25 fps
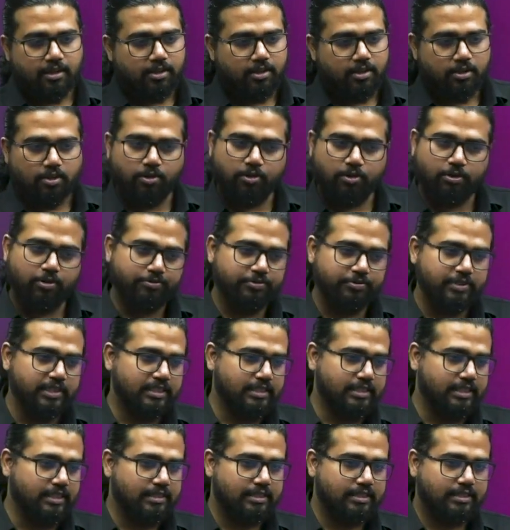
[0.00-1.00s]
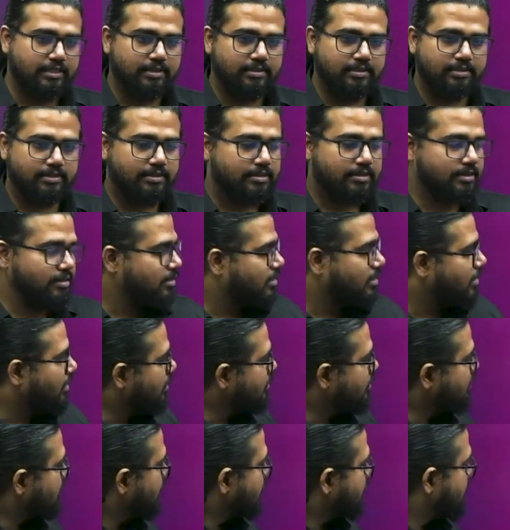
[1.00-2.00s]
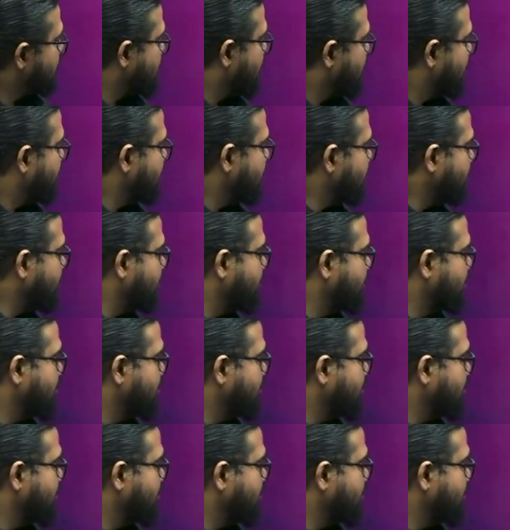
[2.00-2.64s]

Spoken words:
all of these things. Let's get started.